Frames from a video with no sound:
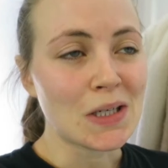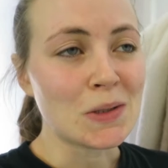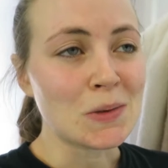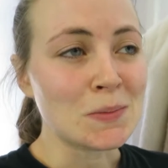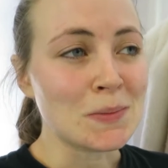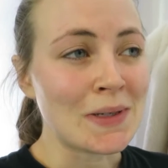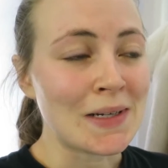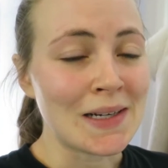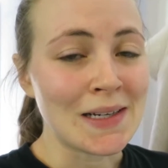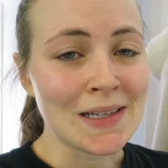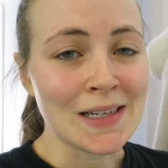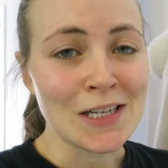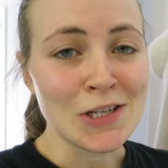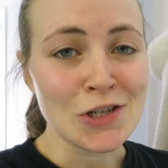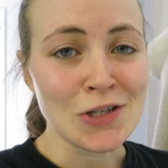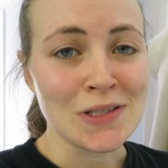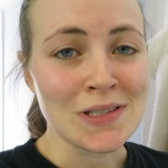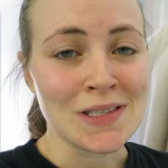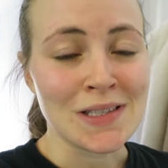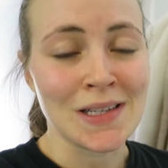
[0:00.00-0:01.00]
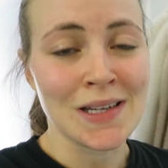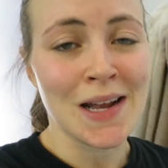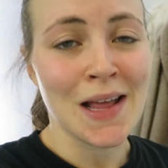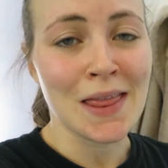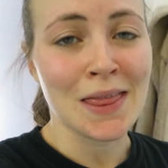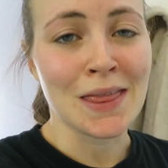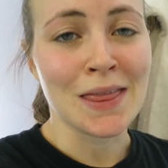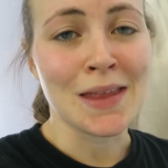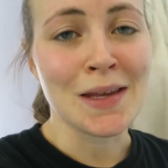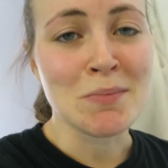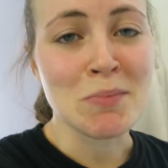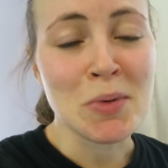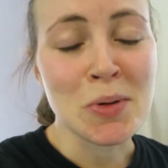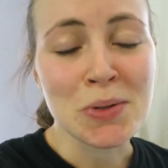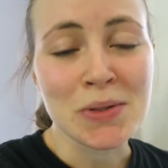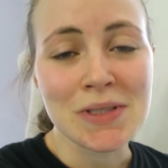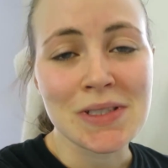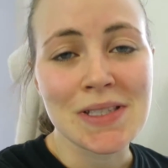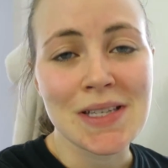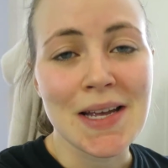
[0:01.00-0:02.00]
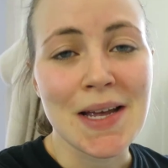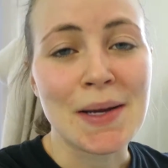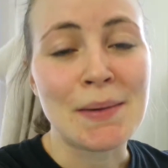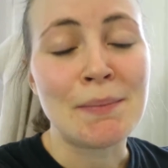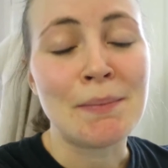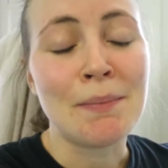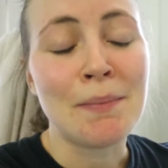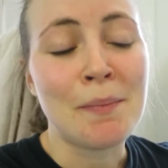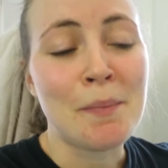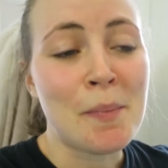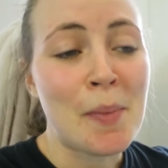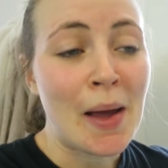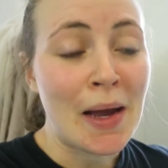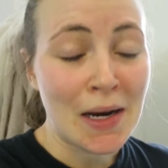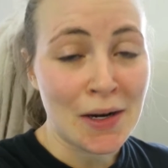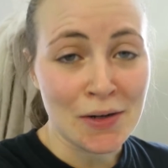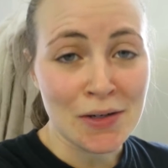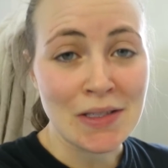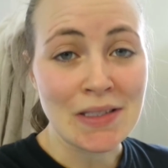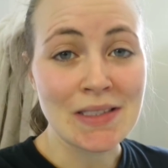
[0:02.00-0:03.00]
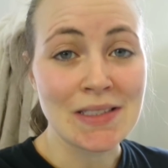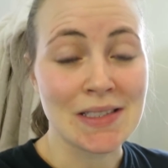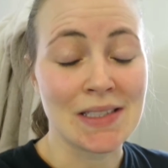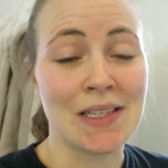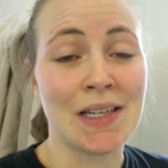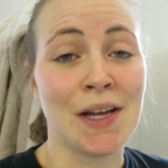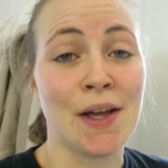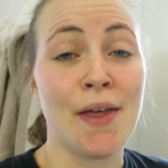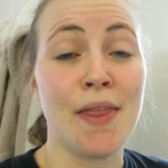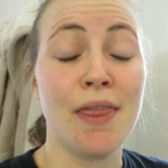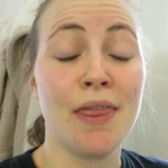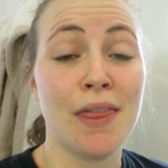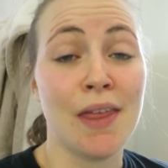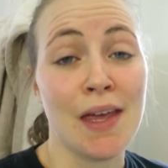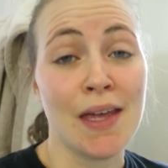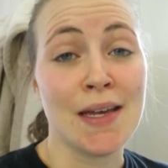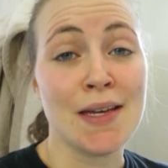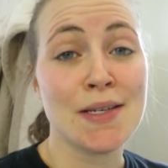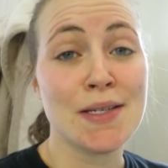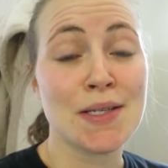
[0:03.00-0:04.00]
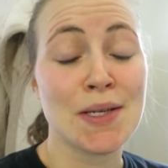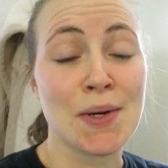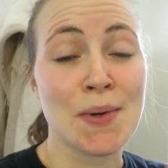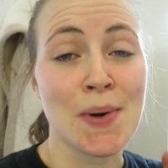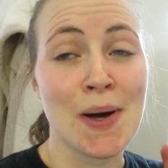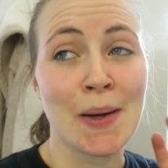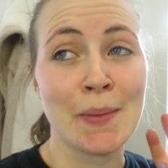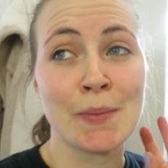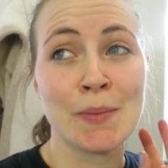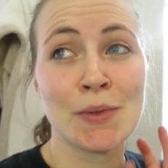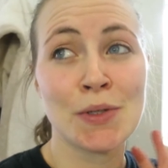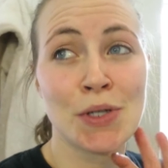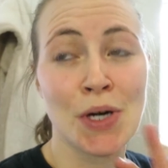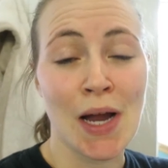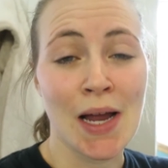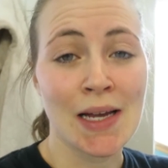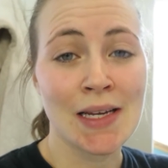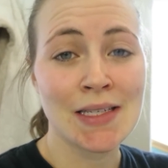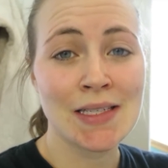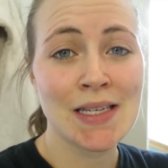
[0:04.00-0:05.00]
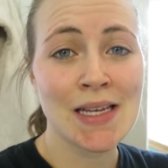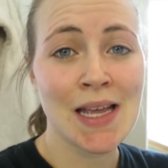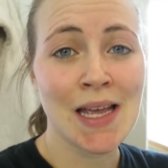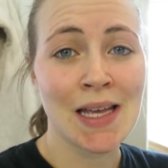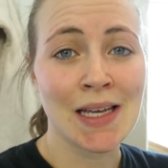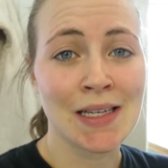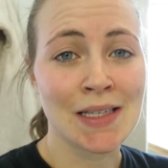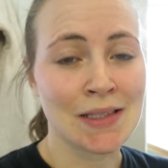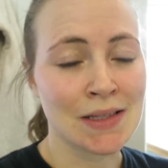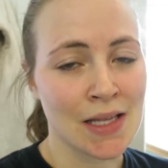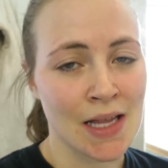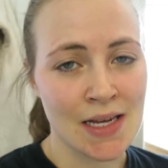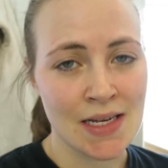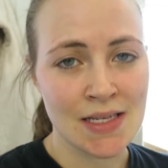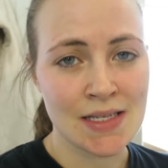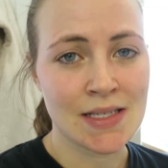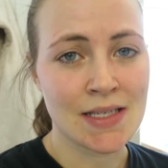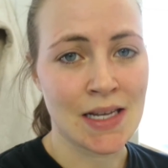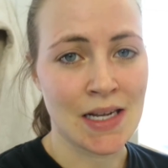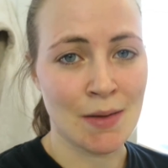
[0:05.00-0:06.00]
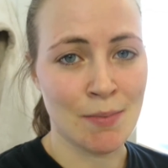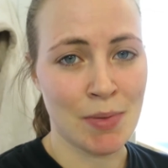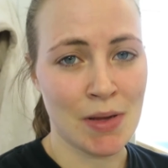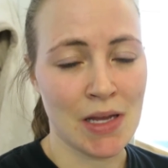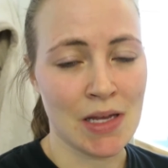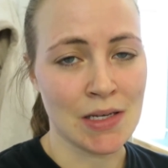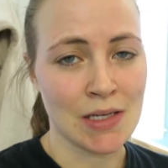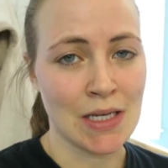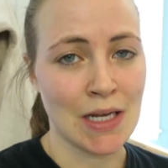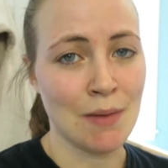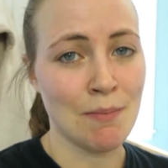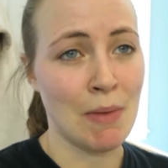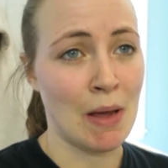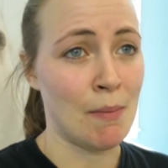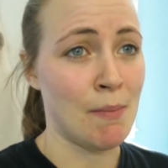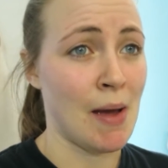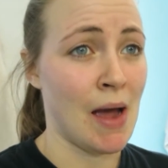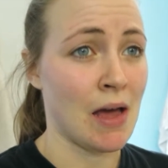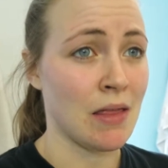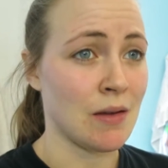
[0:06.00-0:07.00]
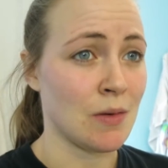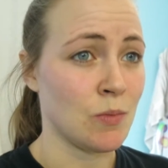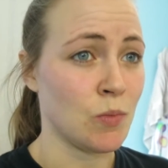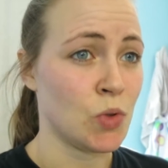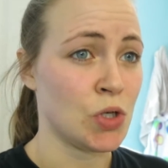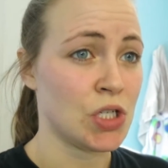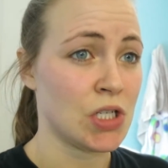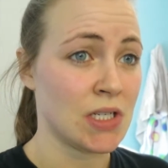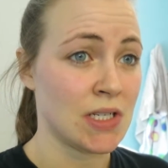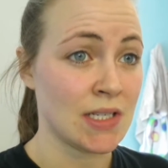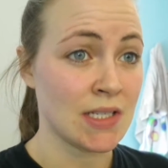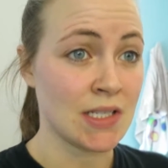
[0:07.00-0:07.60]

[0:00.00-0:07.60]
Oh my god, I just did the most embarrassing thing. So I'm trying to get a light set up in my bathroom, which